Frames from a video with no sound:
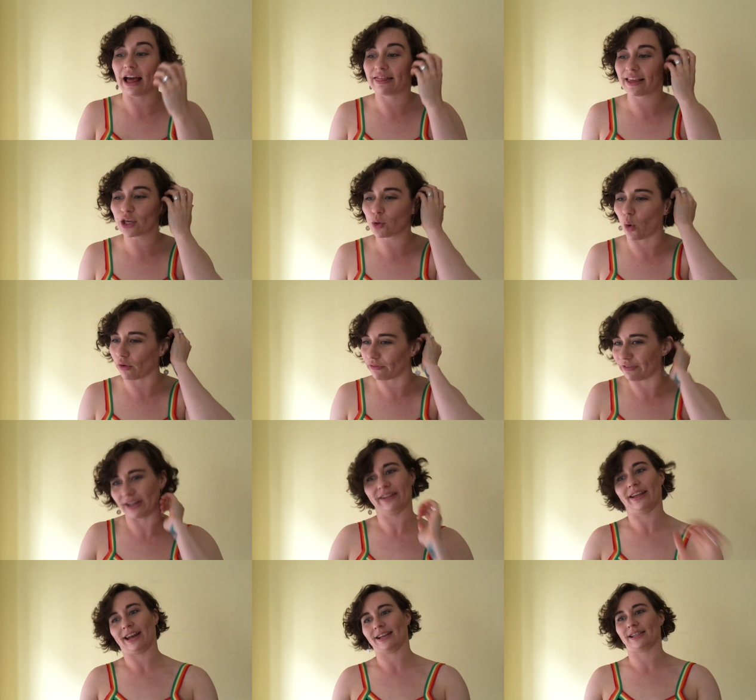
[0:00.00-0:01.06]
I think you all
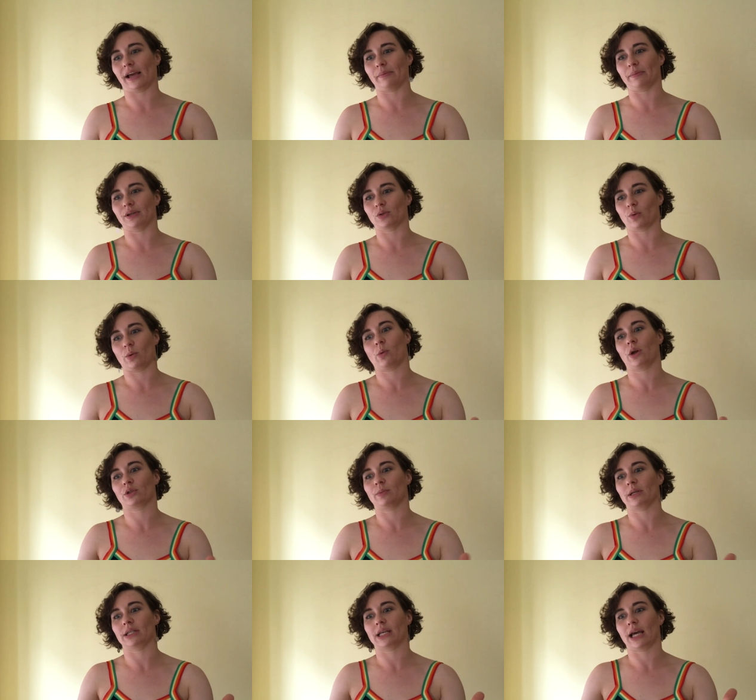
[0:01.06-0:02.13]
feel that excitement when we watch
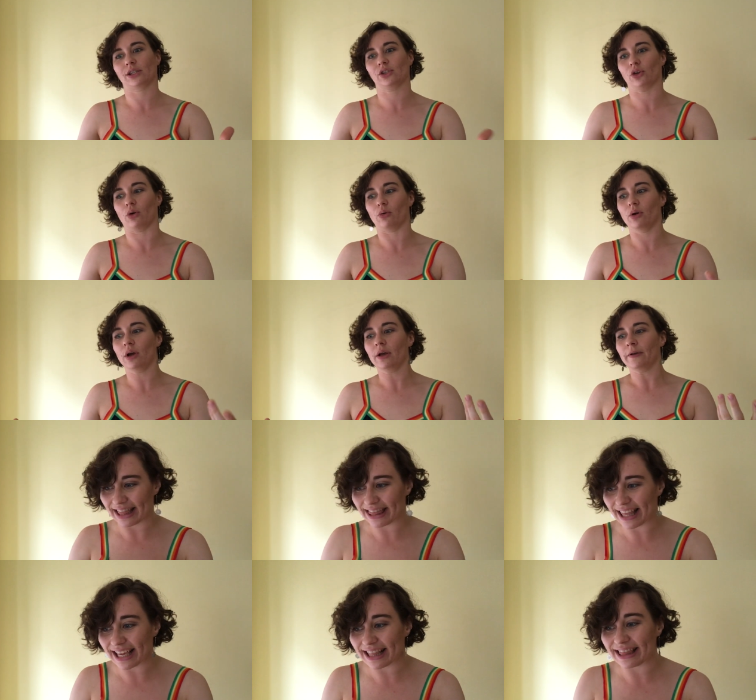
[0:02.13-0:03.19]
BTS, so I
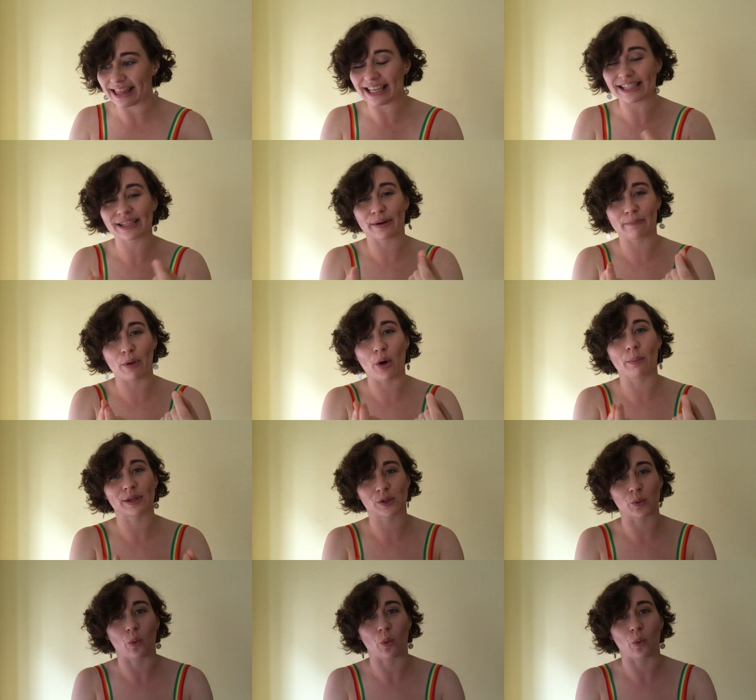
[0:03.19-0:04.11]
think these are moments